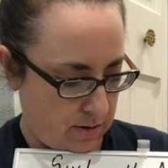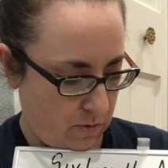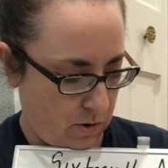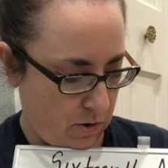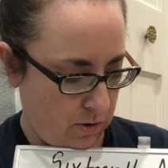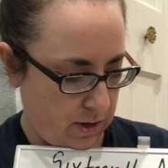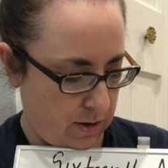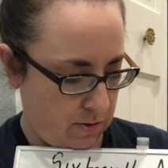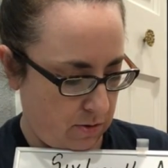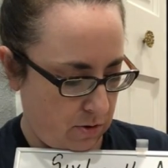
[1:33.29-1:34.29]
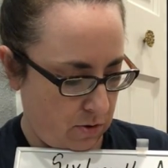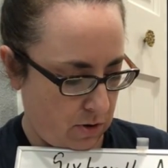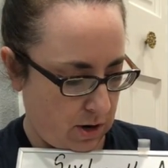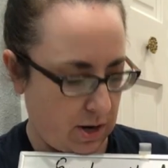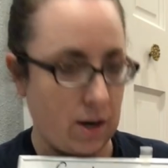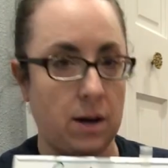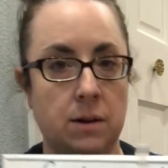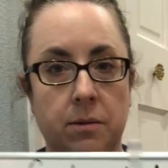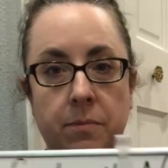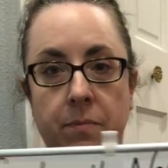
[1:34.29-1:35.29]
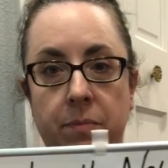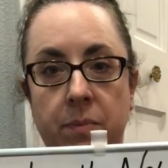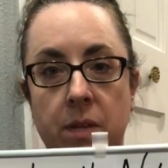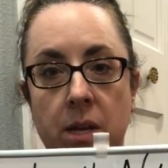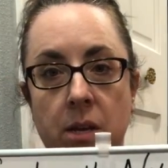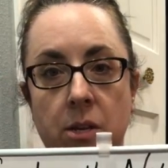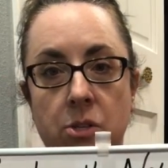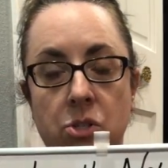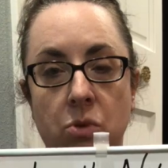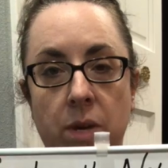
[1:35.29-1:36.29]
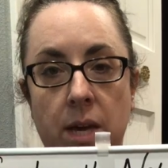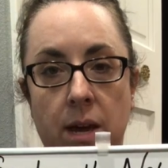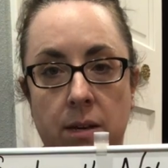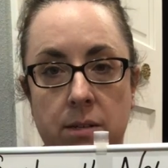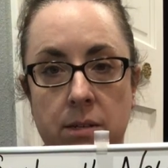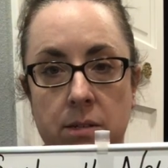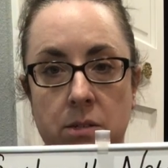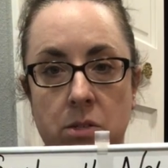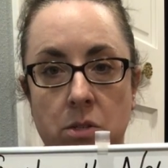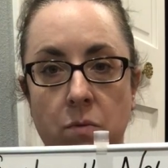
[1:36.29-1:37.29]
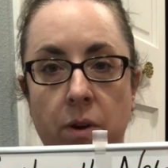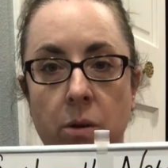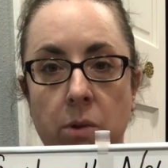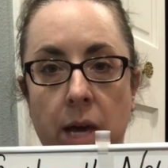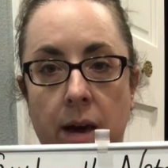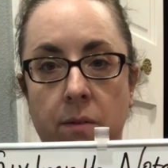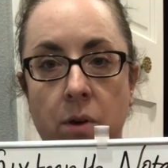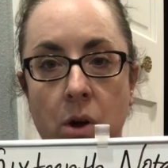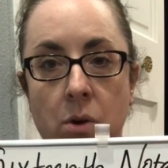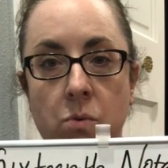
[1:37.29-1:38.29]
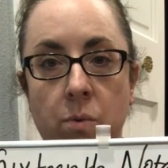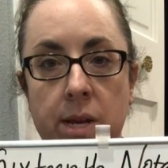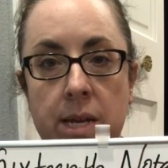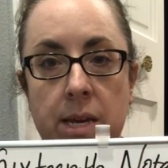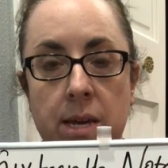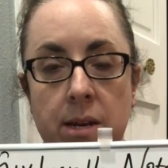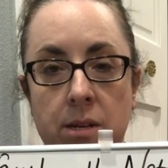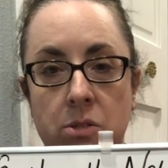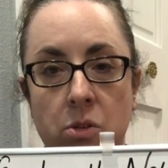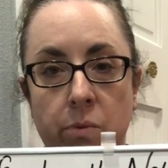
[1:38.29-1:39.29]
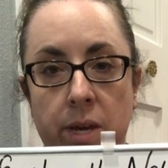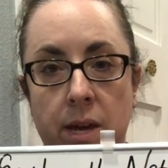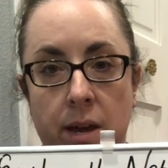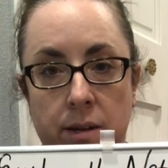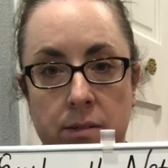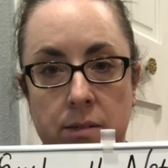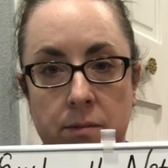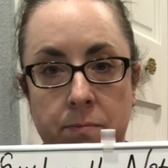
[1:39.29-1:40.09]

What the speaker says: We're holding through our 2 E and. So far we have 1 E and 2 E and.